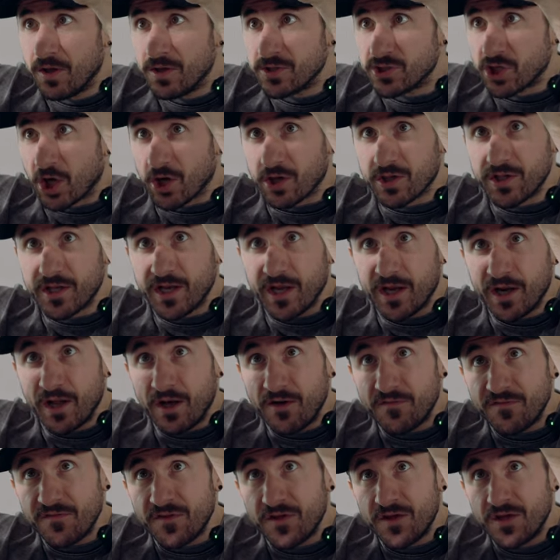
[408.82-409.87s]
Chocolatey
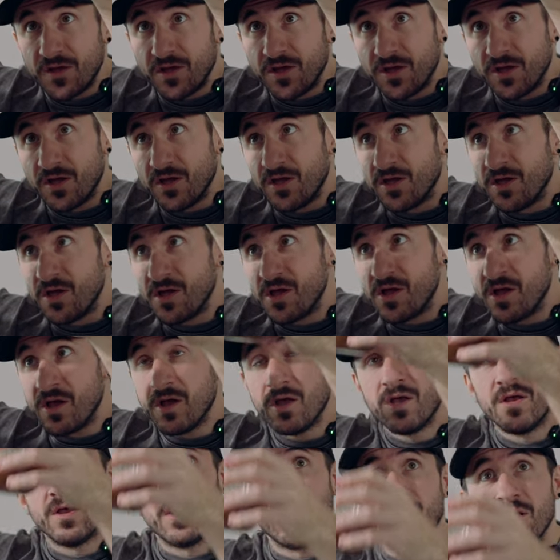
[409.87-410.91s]
enough? I
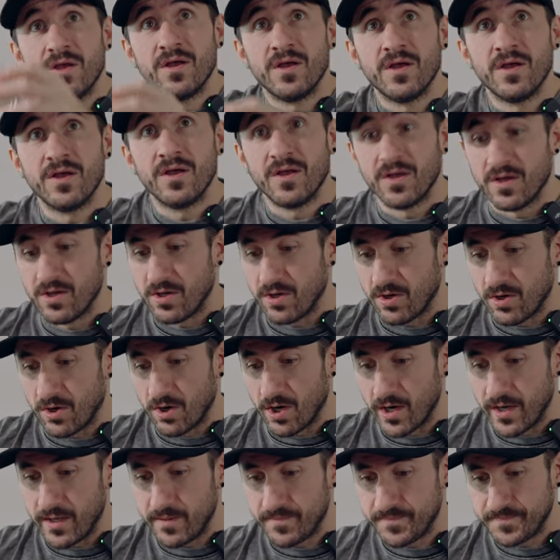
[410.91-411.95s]
think so. All
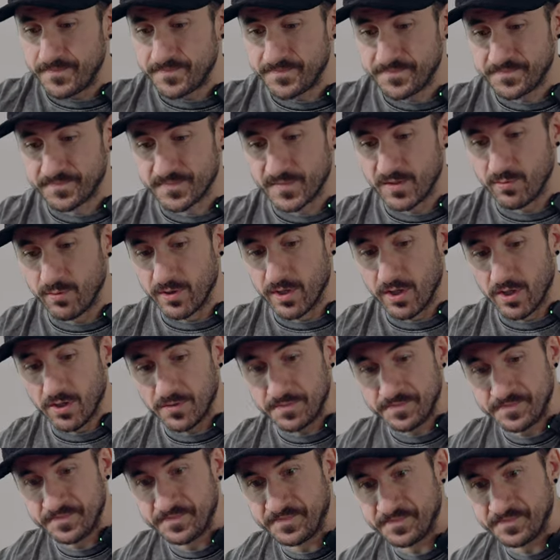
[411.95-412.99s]
right, here we go.